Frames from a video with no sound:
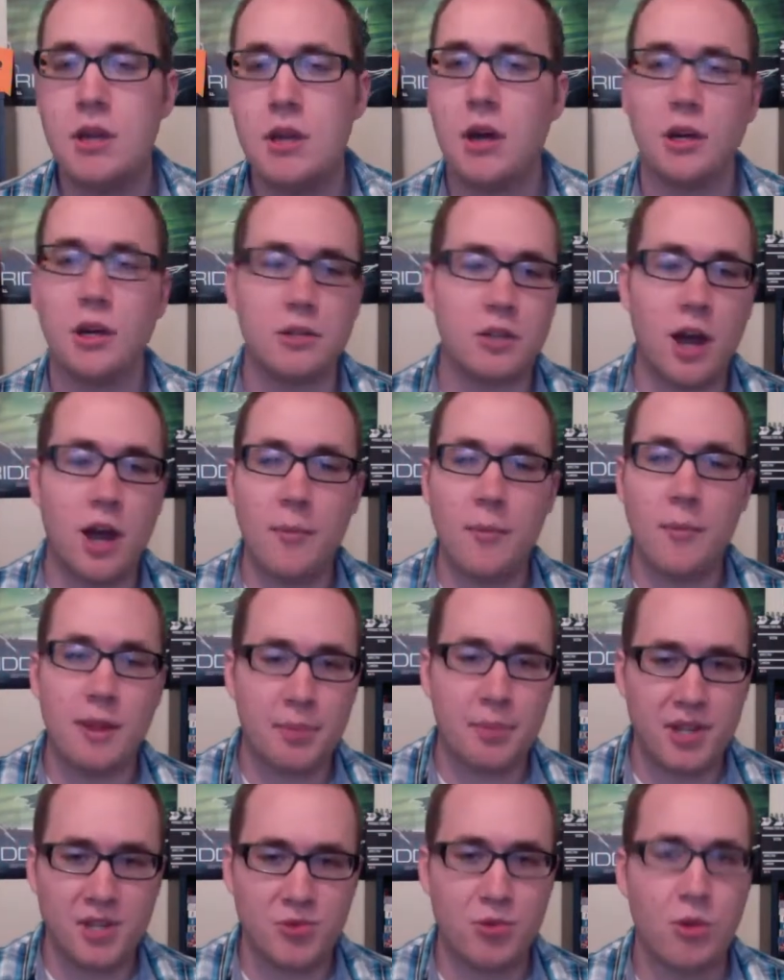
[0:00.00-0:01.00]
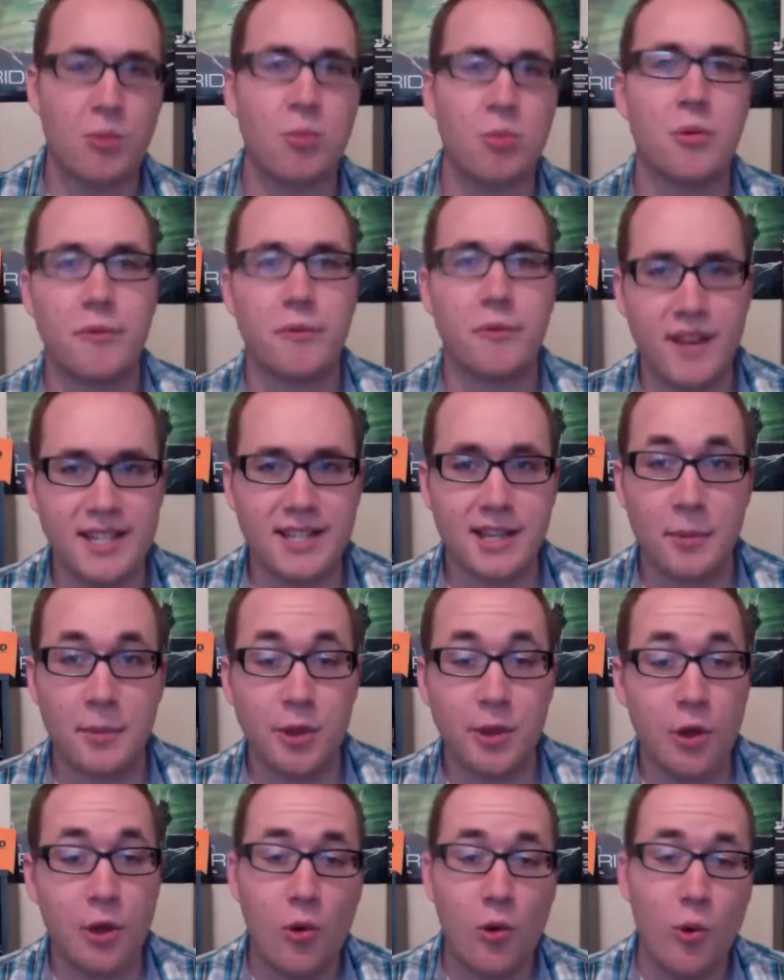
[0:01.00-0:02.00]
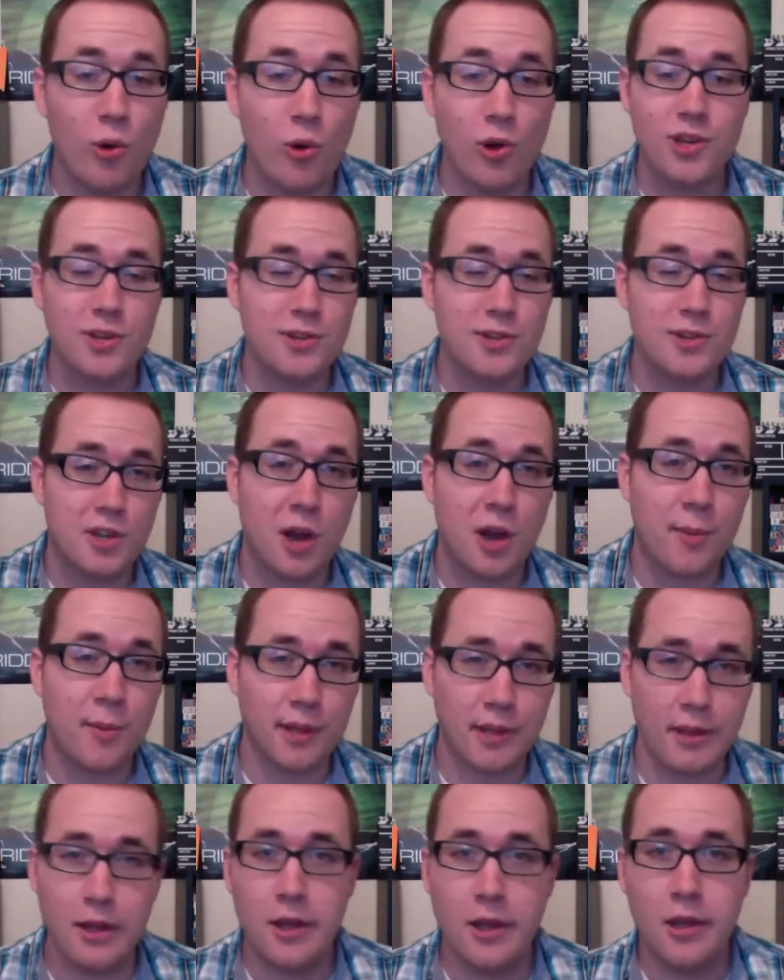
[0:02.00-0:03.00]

comment that place yourself on my face and let me know, or you can just comment